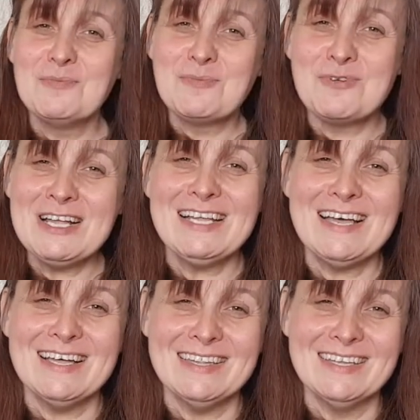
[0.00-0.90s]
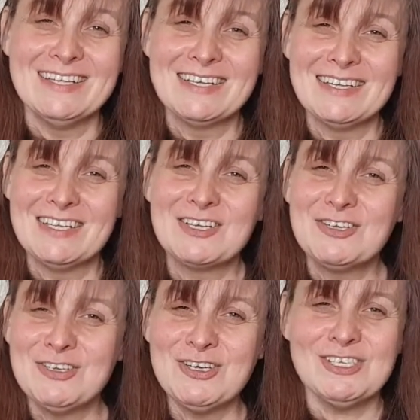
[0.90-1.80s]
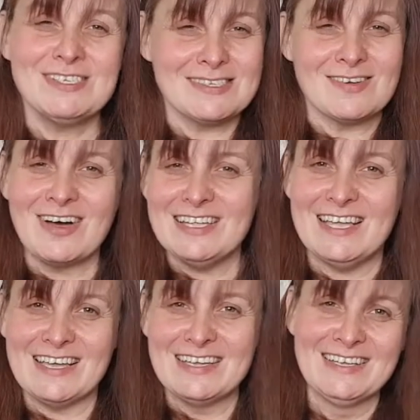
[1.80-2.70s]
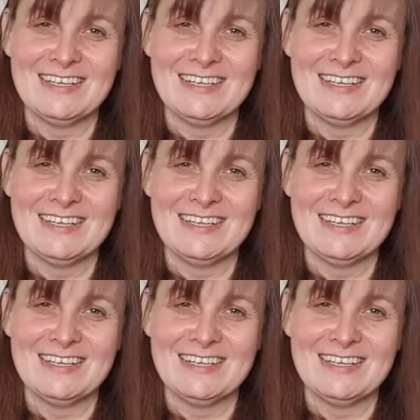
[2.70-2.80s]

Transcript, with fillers: Brilliant. Good signing.